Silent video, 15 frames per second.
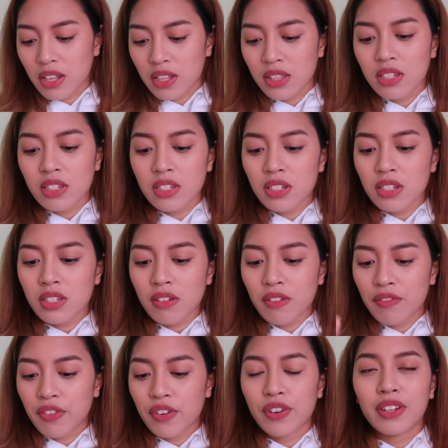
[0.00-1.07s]
and this is a
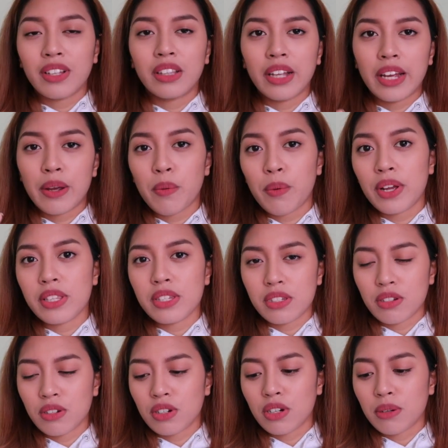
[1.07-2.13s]
very lightweight
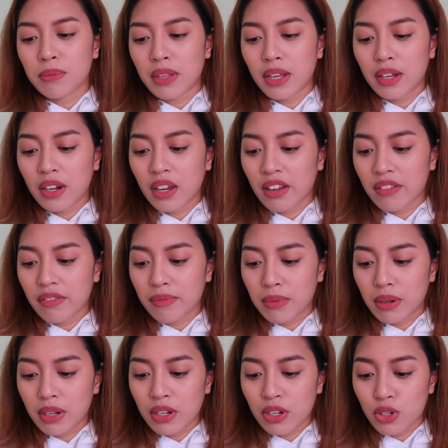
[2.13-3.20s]
serum that I've
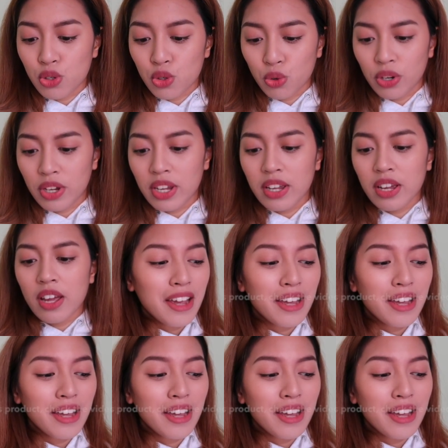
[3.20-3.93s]
been enjoying.